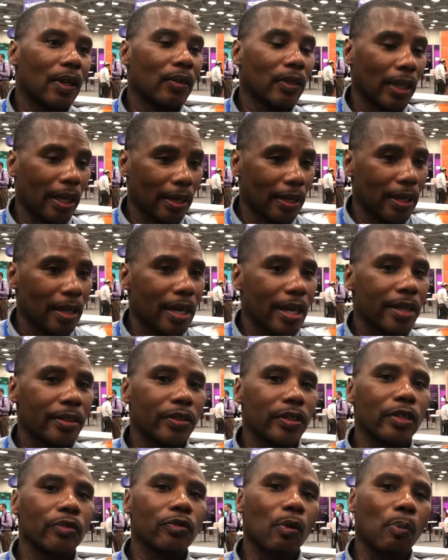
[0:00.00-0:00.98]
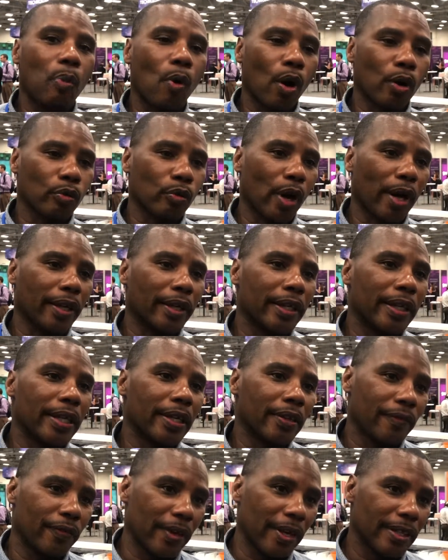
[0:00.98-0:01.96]
Okay, it's the report writing
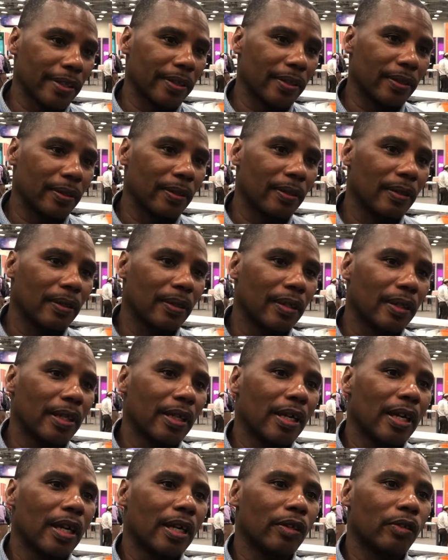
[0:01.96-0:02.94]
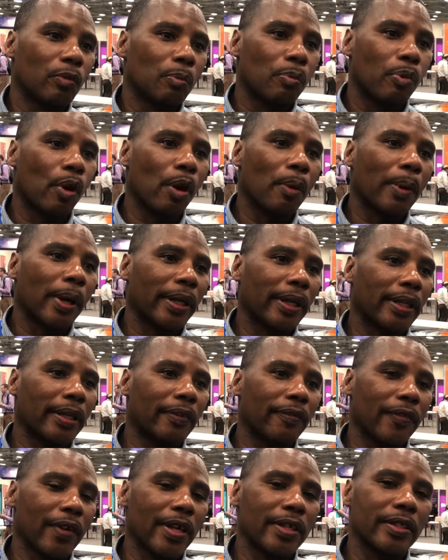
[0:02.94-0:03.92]
interface. The report writing
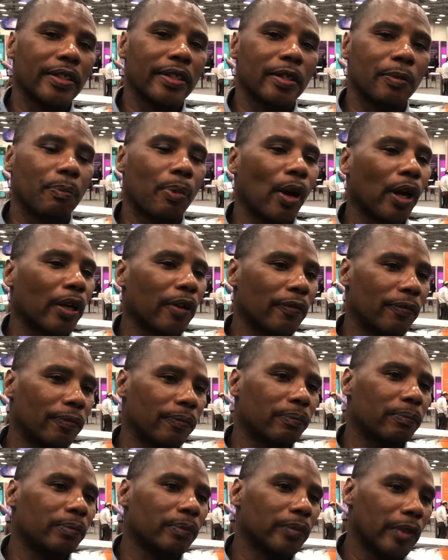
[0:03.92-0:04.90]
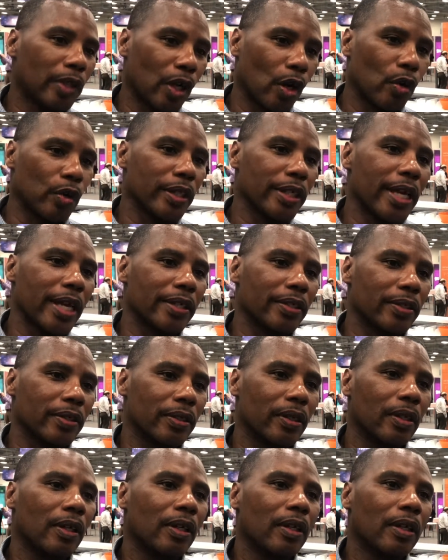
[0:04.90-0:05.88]
interface is part of the ODS.
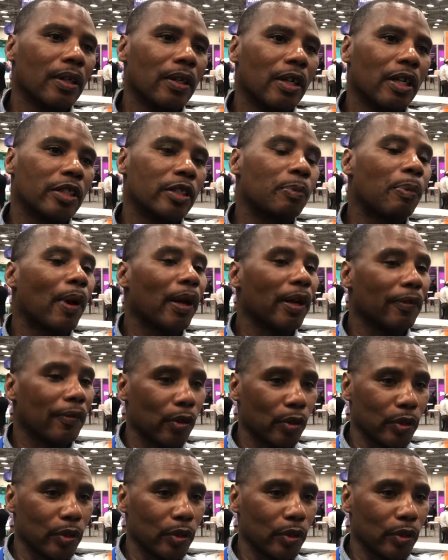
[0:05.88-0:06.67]
It's part of